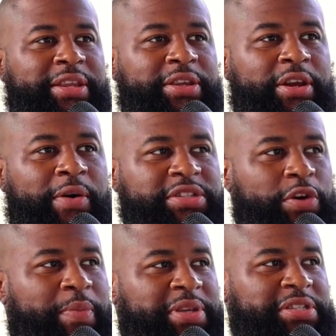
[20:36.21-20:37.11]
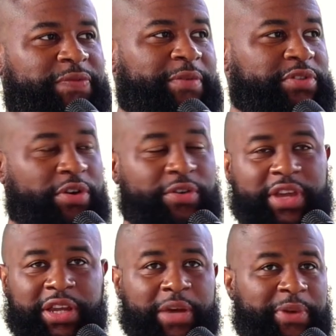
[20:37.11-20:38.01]
you know, I told myself I was going to
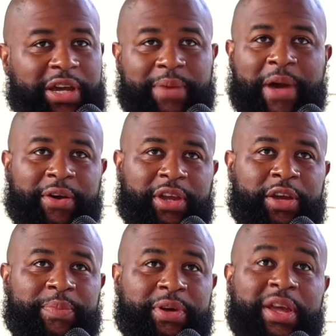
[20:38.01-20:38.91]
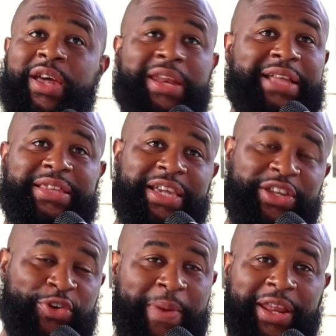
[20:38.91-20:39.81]
get up and come out here, but not thinking
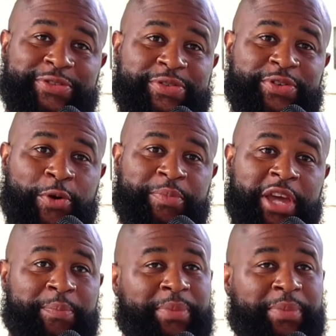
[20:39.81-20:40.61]
nobody else was going to be up.